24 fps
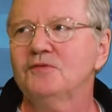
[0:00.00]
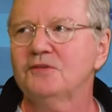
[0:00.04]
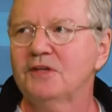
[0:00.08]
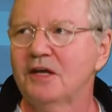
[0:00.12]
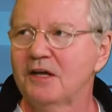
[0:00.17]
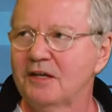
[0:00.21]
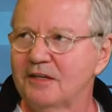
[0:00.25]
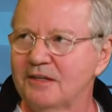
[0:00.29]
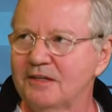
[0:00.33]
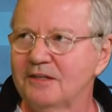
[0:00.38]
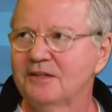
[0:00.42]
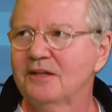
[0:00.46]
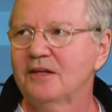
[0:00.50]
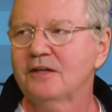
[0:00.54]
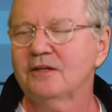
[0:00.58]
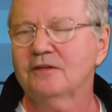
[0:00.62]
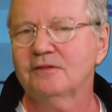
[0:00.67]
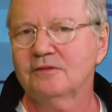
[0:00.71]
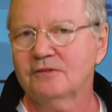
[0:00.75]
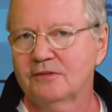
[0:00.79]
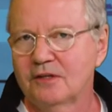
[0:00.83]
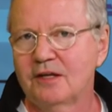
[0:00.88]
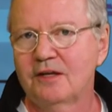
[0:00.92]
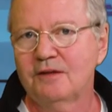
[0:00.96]
that,
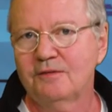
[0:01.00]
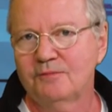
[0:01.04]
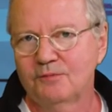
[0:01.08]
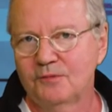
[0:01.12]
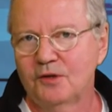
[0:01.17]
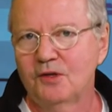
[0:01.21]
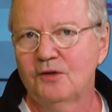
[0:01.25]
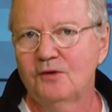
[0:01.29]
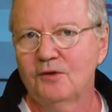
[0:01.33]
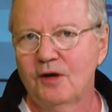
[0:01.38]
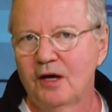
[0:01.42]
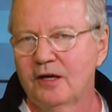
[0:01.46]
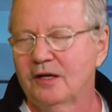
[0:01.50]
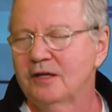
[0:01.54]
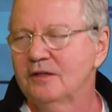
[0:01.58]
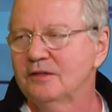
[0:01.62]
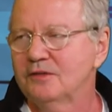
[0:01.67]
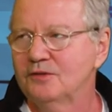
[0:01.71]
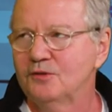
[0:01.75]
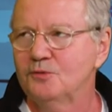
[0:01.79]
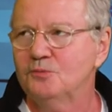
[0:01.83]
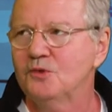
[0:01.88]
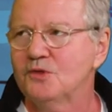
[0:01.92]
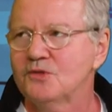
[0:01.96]
that you know, I can
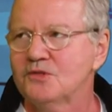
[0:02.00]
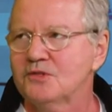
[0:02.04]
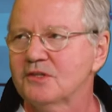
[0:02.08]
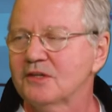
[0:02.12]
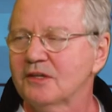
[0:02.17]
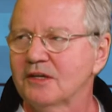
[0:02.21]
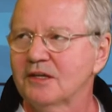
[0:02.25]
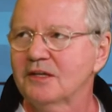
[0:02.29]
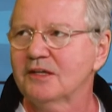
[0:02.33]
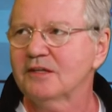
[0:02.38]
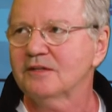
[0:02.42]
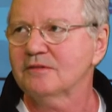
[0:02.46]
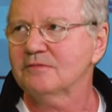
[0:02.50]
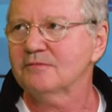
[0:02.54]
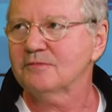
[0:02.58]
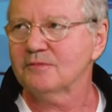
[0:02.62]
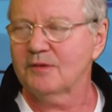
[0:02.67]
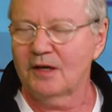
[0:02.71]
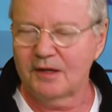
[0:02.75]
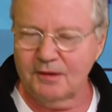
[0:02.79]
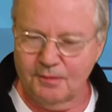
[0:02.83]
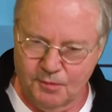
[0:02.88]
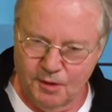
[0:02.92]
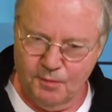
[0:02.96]
do music and
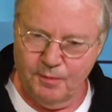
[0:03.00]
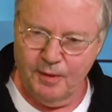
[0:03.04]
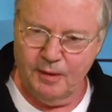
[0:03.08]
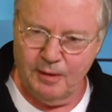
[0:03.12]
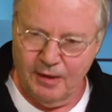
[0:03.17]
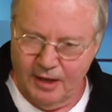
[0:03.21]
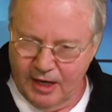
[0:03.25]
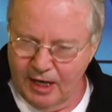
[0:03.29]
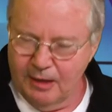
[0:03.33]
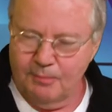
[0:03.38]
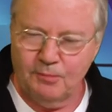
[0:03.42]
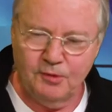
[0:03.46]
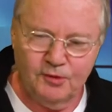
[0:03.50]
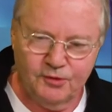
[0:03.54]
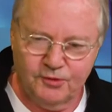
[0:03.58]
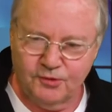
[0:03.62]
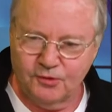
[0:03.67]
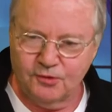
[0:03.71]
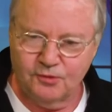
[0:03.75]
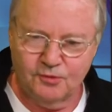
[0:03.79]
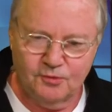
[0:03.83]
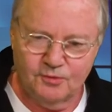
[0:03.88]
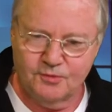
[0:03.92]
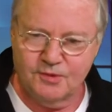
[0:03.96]
I'm able
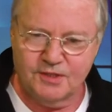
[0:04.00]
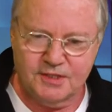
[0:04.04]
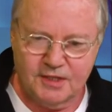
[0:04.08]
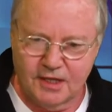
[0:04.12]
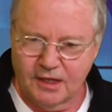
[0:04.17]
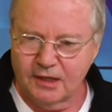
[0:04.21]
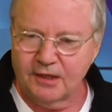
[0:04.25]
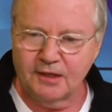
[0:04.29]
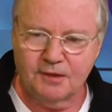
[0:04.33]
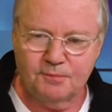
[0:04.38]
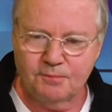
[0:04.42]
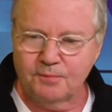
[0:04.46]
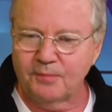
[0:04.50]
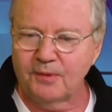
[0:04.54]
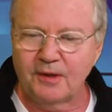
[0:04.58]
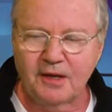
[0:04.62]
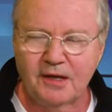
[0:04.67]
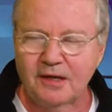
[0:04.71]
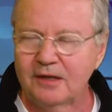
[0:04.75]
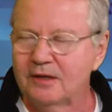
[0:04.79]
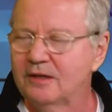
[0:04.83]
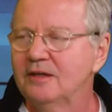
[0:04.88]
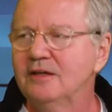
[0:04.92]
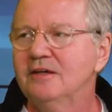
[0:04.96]
to sing and
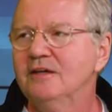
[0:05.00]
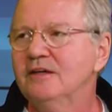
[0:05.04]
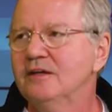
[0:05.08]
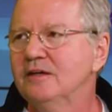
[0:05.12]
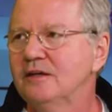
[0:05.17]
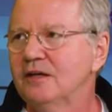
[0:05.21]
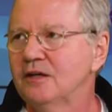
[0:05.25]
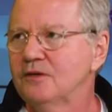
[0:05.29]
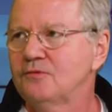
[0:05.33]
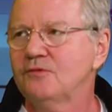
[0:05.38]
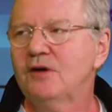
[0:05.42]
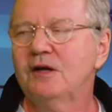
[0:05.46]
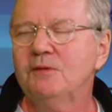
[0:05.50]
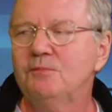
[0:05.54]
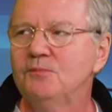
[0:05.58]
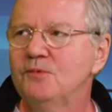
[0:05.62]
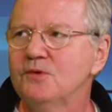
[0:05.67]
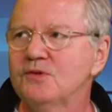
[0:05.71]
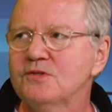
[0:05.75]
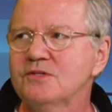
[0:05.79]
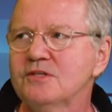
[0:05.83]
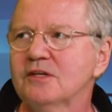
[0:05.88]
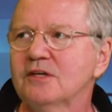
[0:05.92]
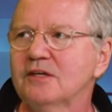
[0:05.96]
play and write
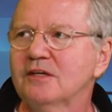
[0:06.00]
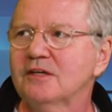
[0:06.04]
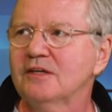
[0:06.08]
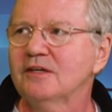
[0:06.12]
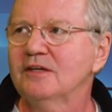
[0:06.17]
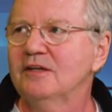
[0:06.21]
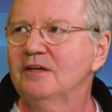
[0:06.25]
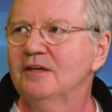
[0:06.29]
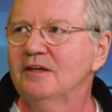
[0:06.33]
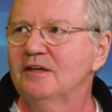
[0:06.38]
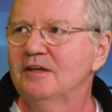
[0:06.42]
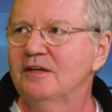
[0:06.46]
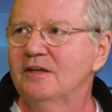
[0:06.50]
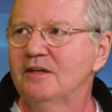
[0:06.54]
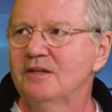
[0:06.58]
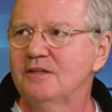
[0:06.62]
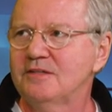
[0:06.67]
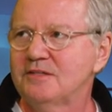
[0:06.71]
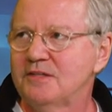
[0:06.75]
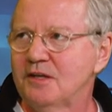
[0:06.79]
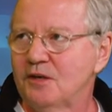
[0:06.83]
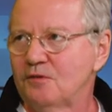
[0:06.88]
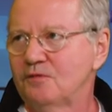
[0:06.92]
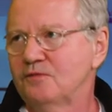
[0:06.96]
music
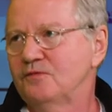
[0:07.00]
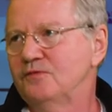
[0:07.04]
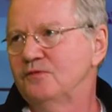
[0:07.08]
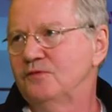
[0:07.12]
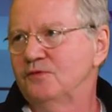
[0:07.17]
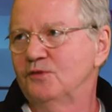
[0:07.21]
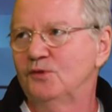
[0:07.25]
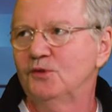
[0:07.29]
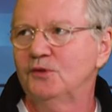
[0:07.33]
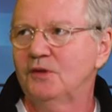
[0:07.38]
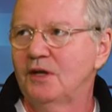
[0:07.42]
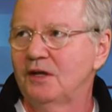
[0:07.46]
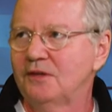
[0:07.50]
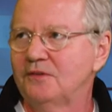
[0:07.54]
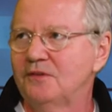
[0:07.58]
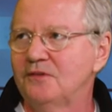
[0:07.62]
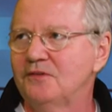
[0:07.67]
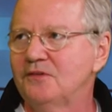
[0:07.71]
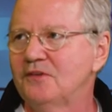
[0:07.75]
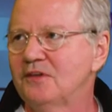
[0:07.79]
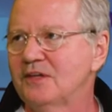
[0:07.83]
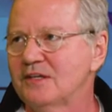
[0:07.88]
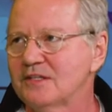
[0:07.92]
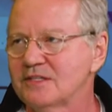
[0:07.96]
instead of doing other
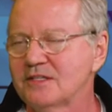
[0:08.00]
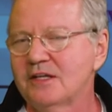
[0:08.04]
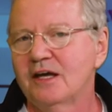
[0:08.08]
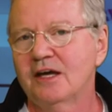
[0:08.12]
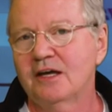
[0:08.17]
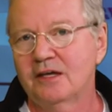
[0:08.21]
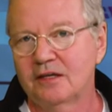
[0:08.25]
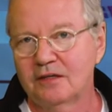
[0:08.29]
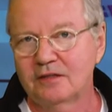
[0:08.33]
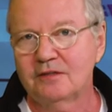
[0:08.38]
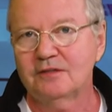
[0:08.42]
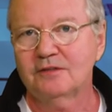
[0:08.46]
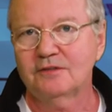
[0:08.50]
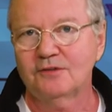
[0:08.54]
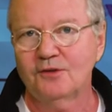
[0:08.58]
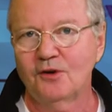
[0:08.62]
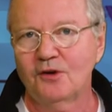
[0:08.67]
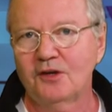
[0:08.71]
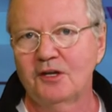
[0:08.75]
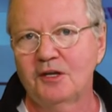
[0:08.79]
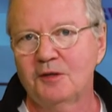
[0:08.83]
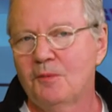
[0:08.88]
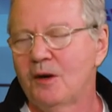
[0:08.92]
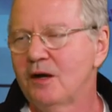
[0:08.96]
things like
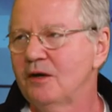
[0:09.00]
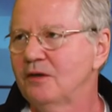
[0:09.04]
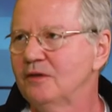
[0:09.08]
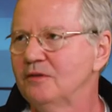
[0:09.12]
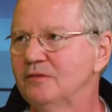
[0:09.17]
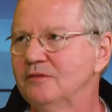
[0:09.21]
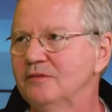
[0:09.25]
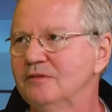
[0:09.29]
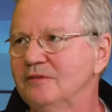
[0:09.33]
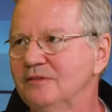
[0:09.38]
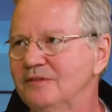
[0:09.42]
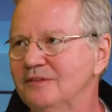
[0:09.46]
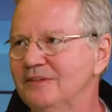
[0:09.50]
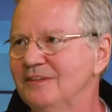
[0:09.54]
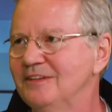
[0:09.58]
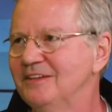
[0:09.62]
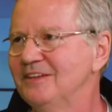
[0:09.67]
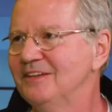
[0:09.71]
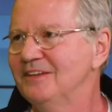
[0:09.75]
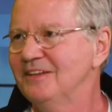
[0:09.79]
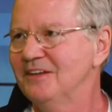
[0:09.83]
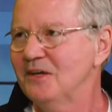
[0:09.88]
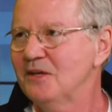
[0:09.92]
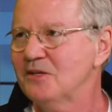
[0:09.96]
talking about
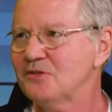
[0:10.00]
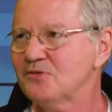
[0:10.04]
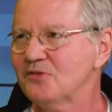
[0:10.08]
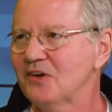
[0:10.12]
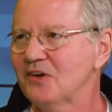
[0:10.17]
Israel.